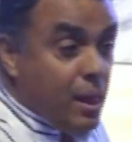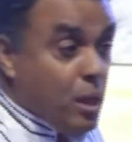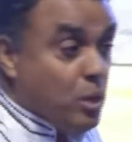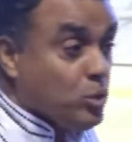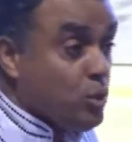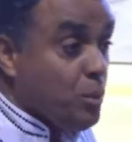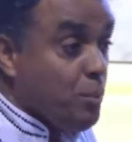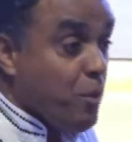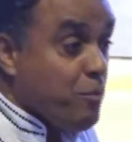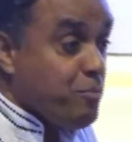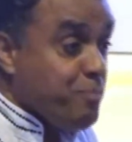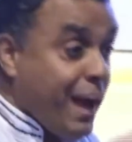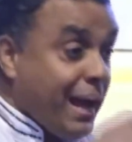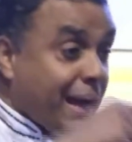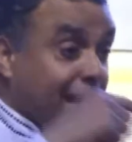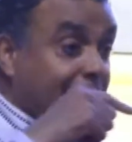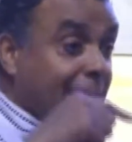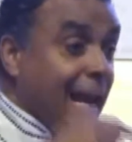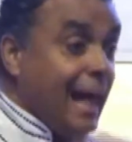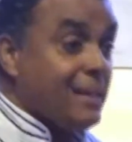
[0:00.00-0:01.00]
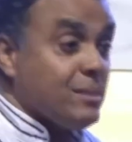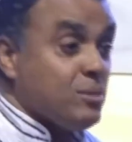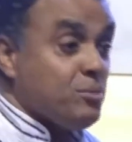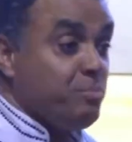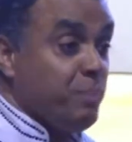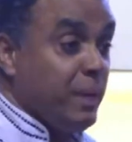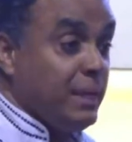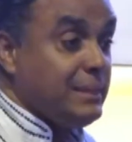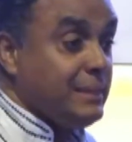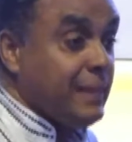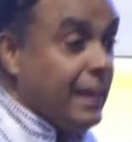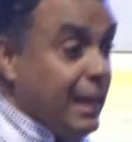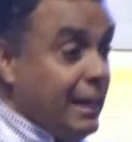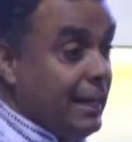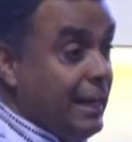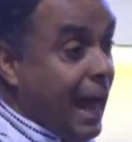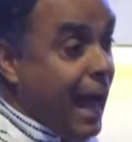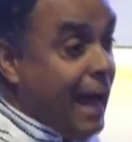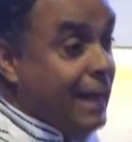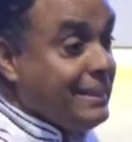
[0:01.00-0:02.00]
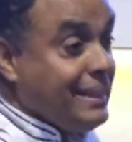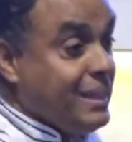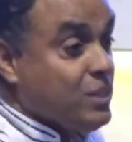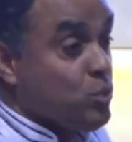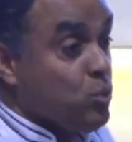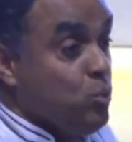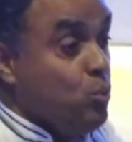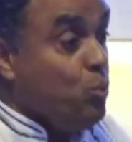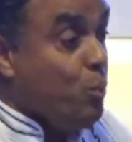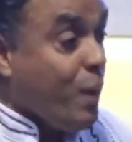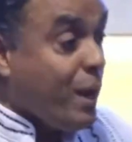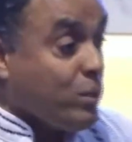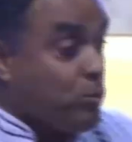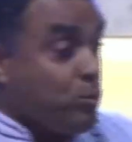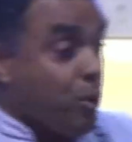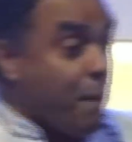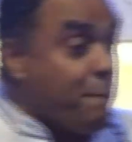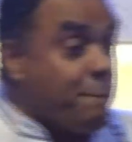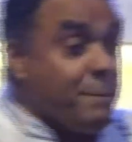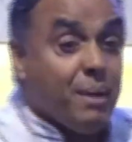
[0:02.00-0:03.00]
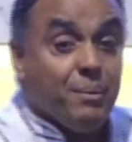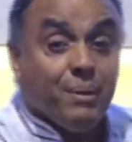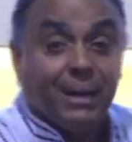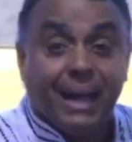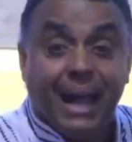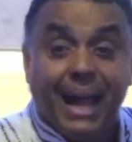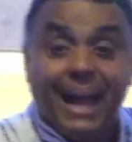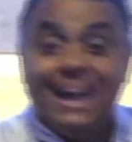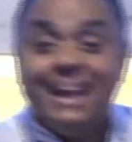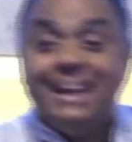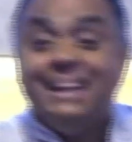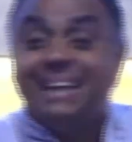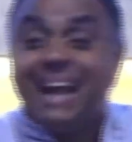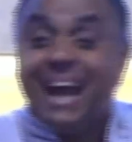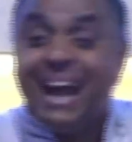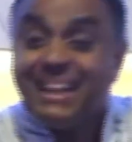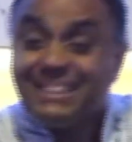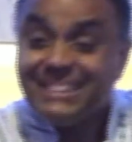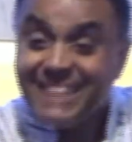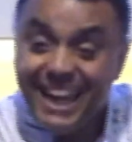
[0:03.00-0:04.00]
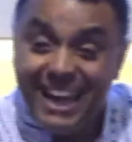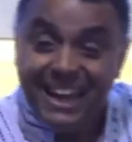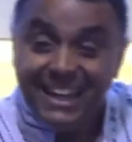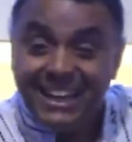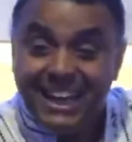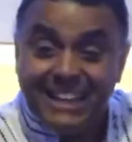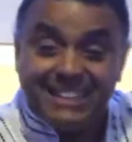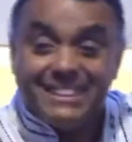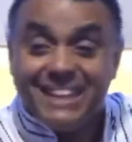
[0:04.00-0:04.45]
some of my classmates and others who went to America in as early as